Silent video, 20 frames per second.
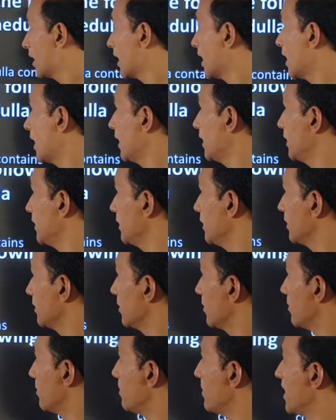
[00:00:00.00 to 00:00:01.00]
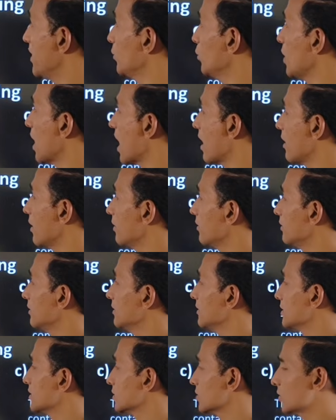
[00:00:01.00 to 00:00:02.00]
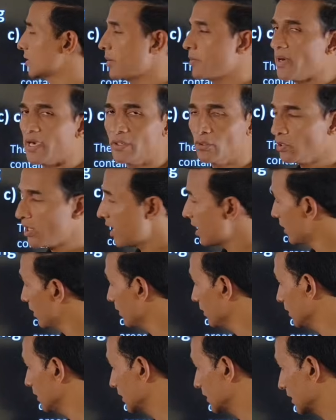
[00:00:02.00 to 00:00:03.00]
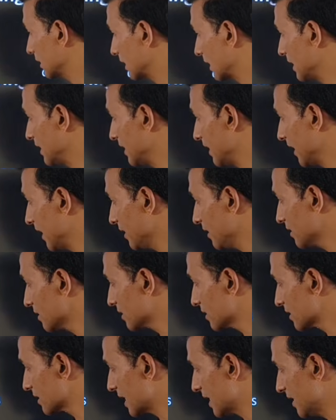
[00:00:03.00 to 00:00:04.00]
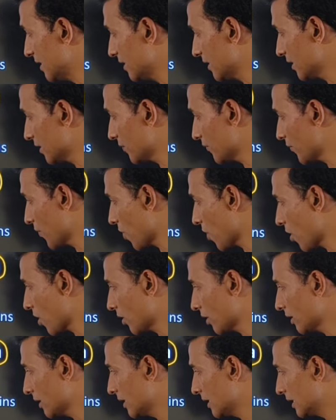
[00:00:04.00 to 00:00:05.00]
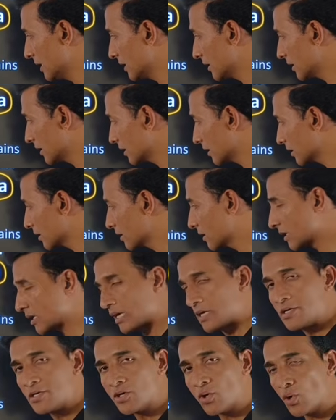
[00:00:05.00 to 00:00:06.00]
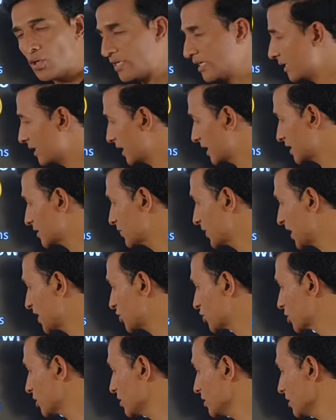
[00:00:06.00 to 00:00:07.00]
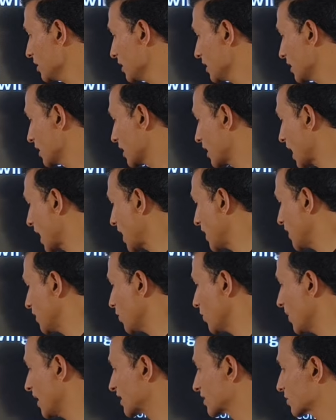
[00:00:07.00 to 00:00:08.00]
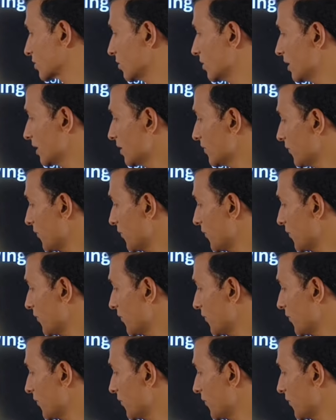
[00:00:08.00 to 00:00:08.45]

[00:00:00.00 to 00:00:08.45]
And medulla. So the medulla contains the center for controlling respiration, cardiovascular